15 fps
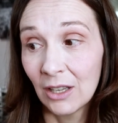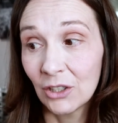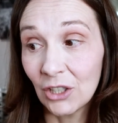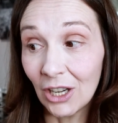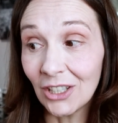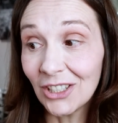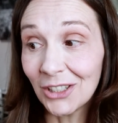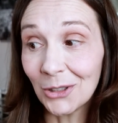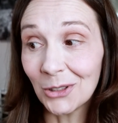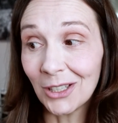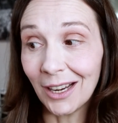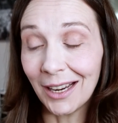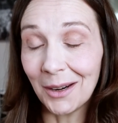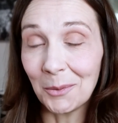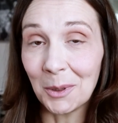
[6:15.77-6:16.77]
changing your
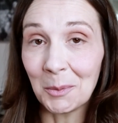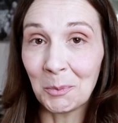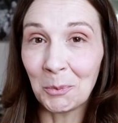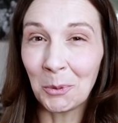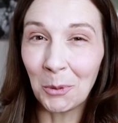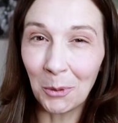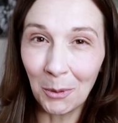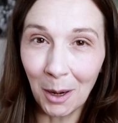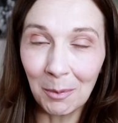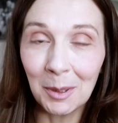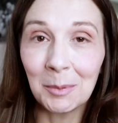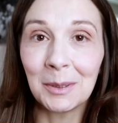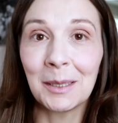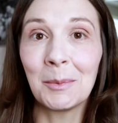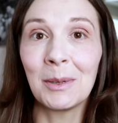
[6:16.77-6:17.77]
diet would probably